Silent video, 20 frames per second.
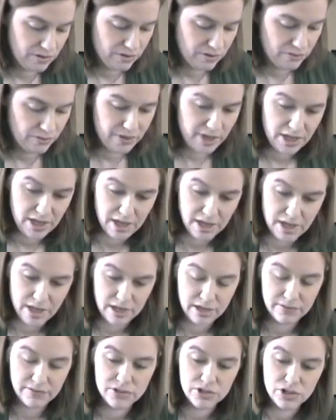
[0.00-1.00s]
We
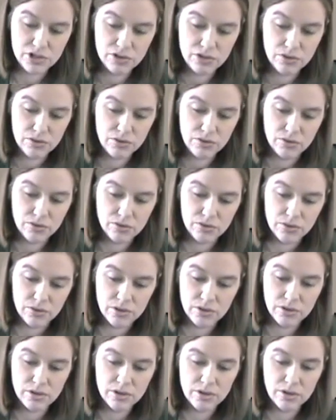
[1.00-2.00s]
have 2
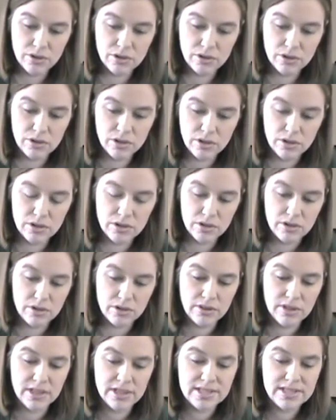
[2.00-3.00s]

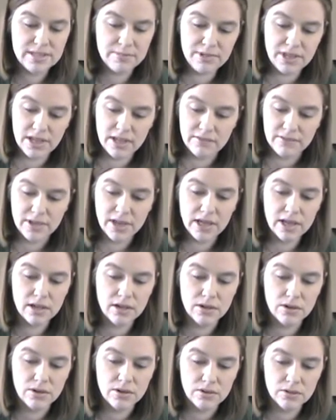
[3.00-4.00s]
that seem to have
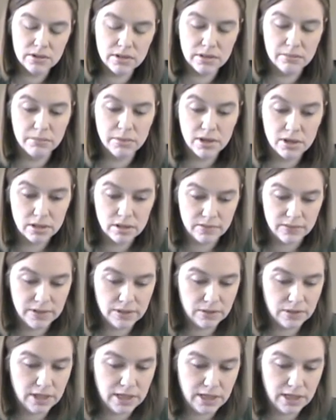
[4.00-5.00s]
Gecko and part of
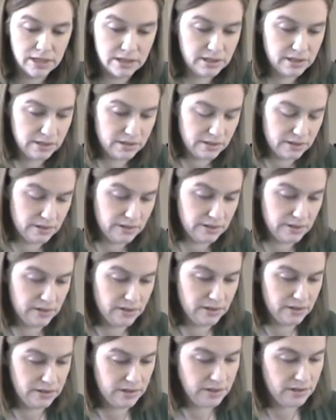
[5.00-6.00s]
Owlette.
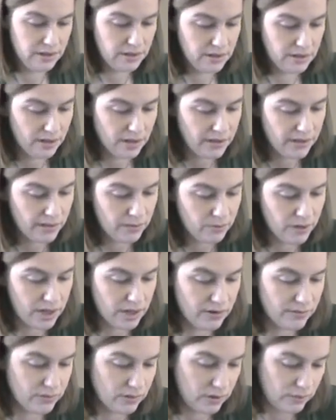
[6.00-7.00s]
And then we
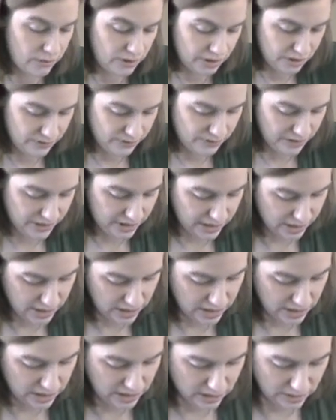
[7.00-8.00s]
have one with a
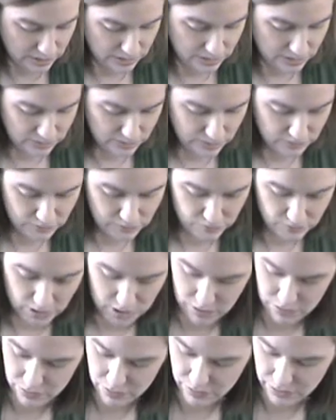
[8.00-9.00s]
flag and I
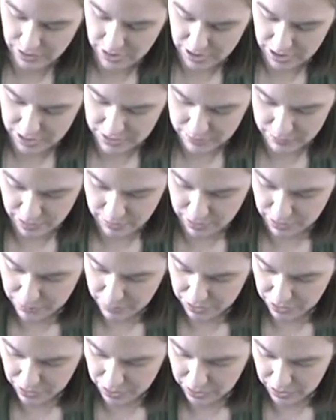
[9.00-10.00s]
don't know what that is, maybe a
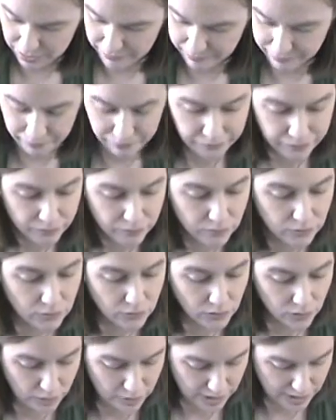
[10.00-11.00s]
building.
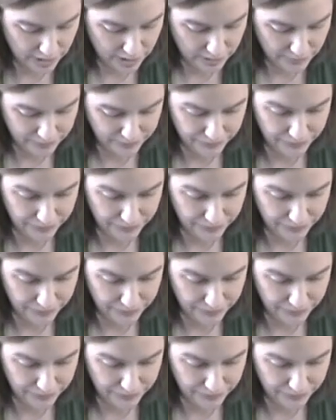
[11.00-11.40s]
Okay.